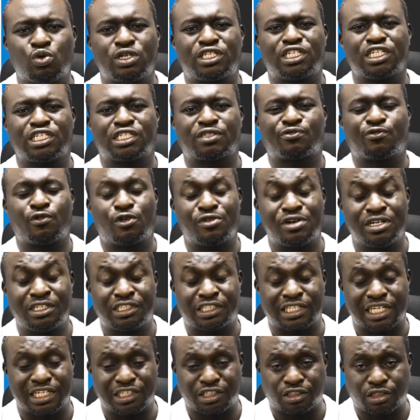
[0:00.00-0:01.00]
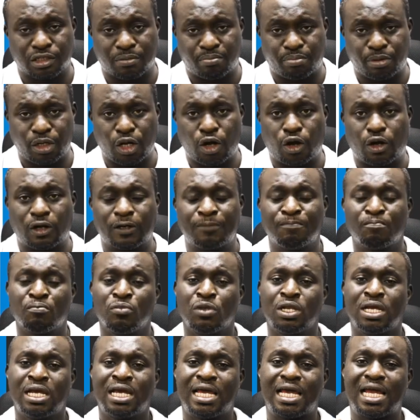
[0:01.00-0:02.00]
which is, for instance, the blood,
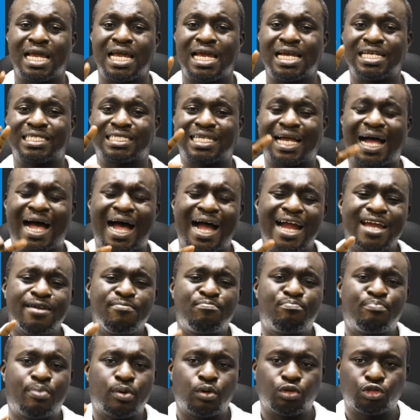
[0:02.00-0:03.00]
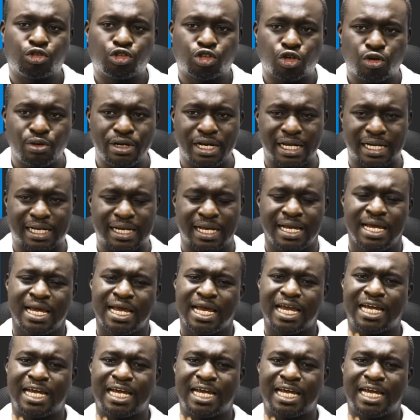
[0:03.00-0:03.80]
is hypotonic.